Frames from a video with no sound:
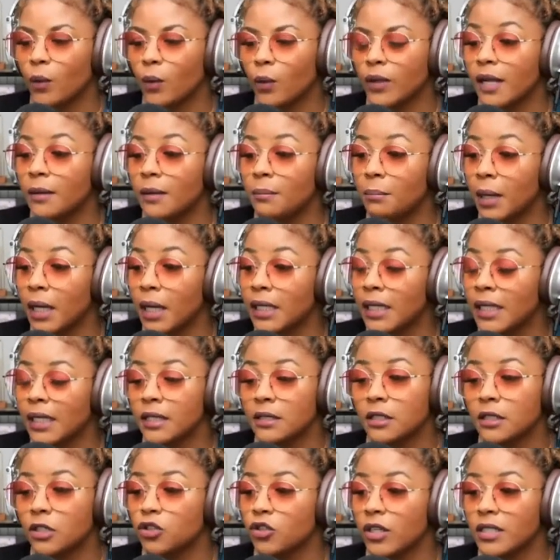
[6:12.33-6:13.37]
and butting into
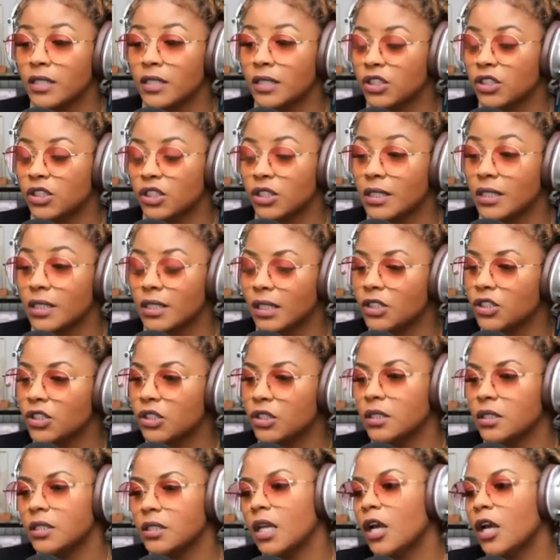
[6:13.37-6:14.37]
transition decisions,